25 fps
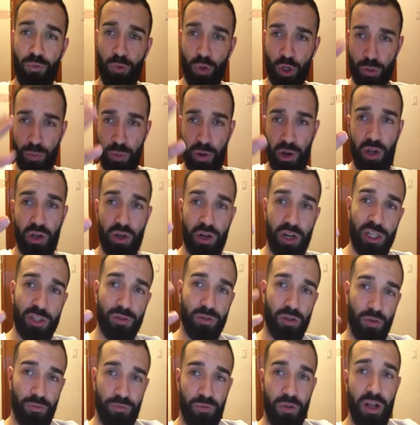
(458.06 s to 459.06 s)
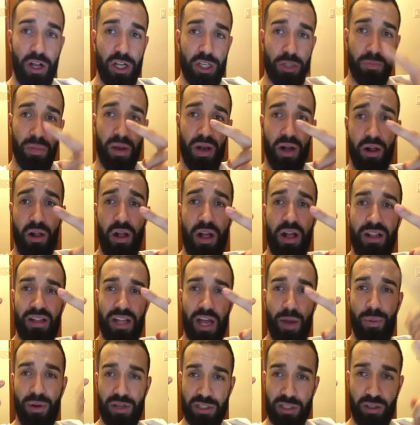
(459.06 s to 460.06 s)
Foolish Burial Goods for the Field spell.
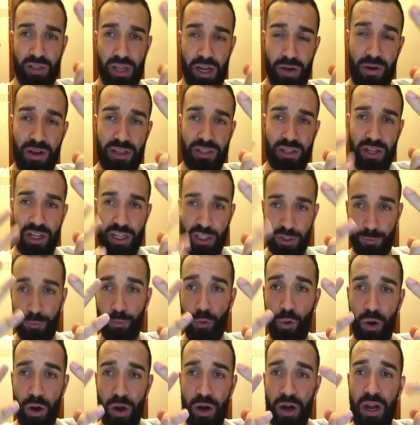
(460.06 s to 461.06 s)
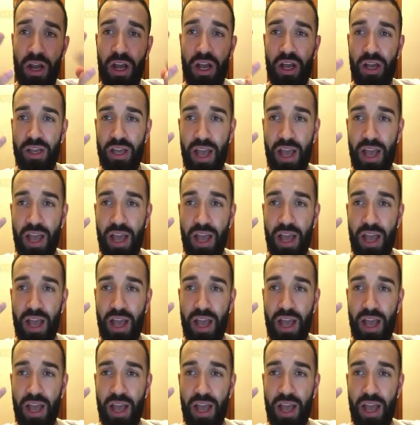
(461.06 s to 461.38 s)
That brings out Dino Wrestler, that's four.